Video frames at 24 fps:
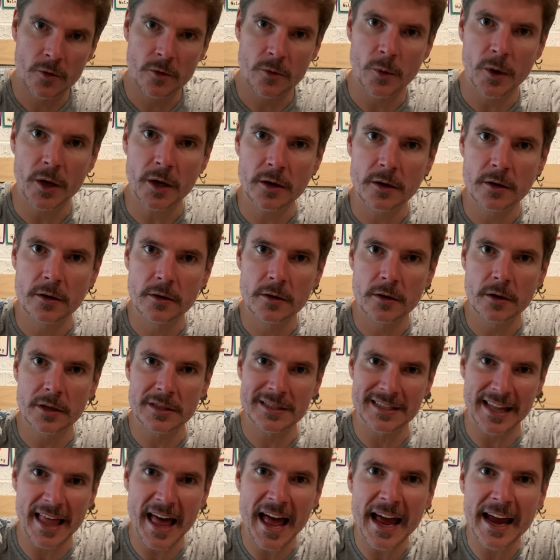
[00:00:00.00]
What? A
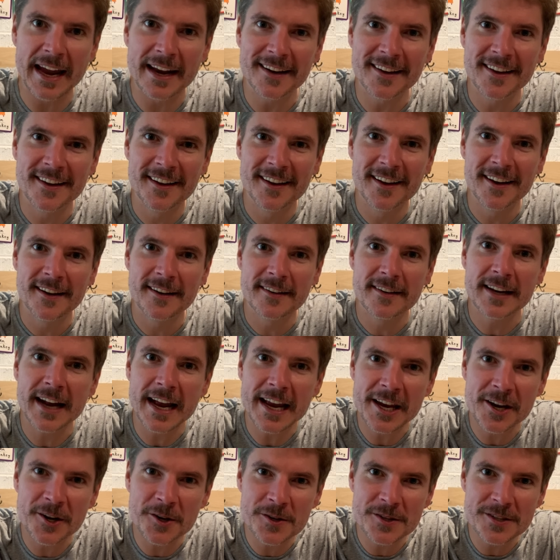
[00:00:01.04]
slide? Did I
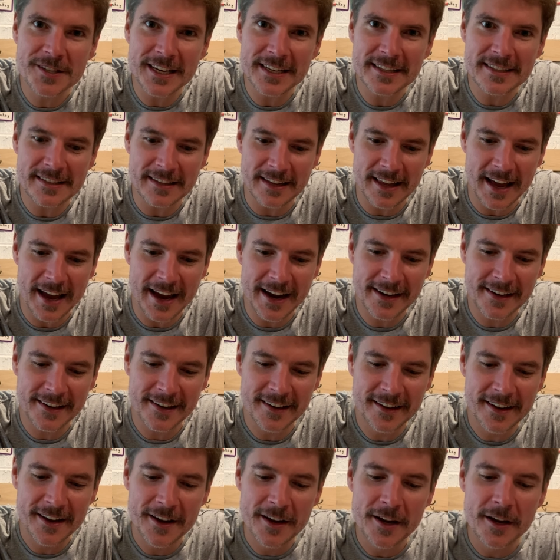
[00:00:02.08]
hear you say slide?
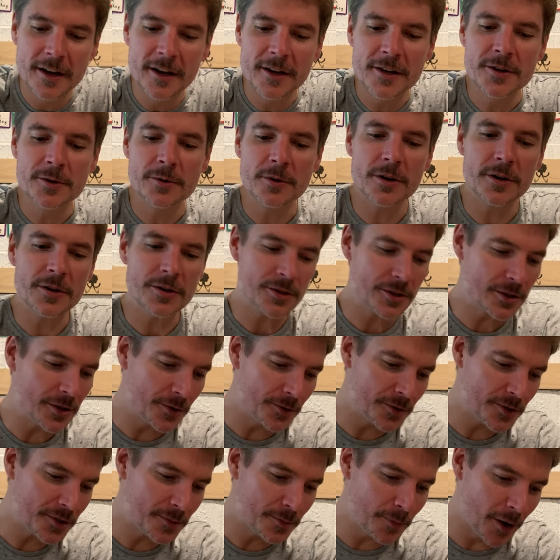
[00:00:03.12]
You are
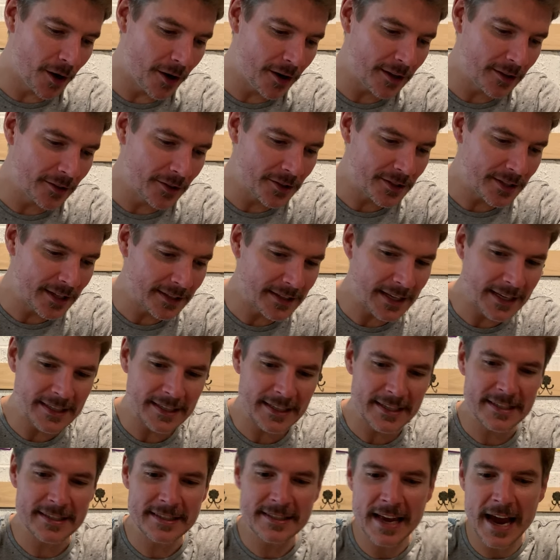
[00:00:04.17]
so smart. It looks like that's
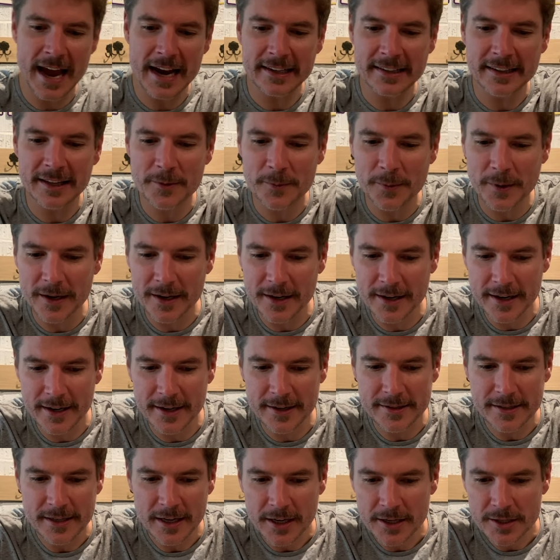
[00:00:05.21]
exactly what it
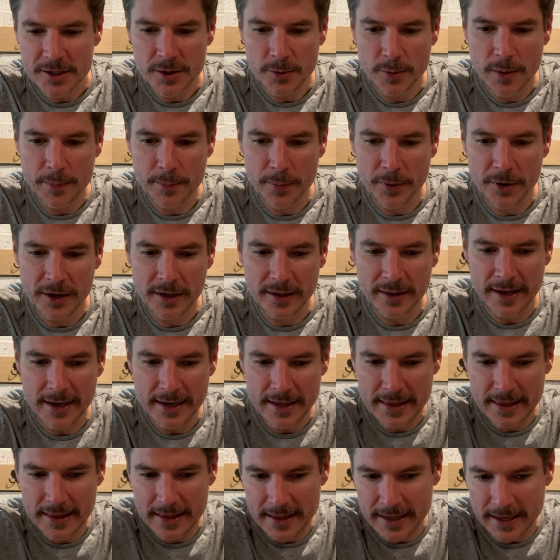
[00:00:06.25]
is. So we put it
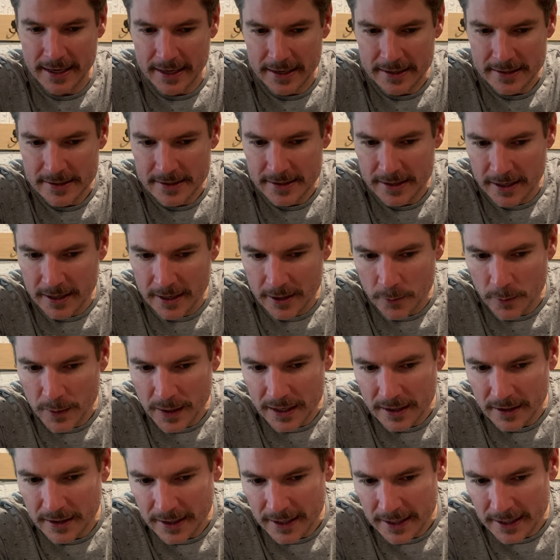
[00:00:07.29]
like this. We
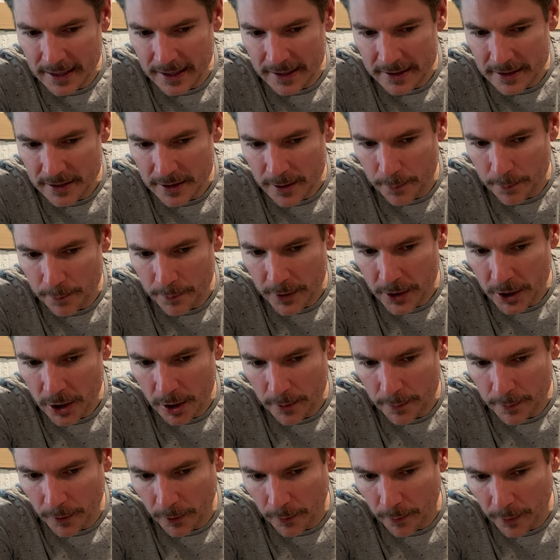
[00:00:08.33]
click it onto the
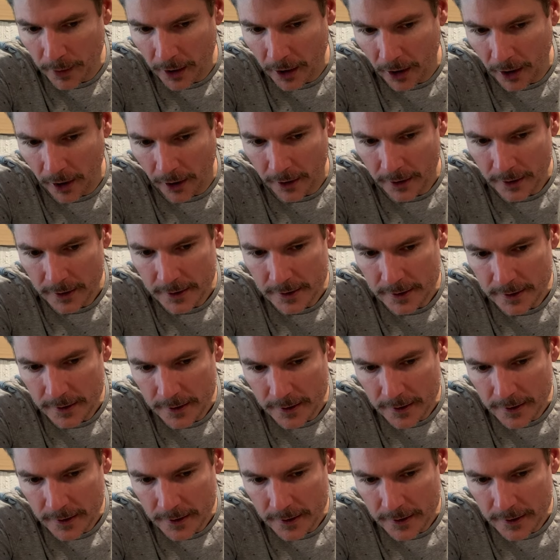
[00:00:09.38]
purple part.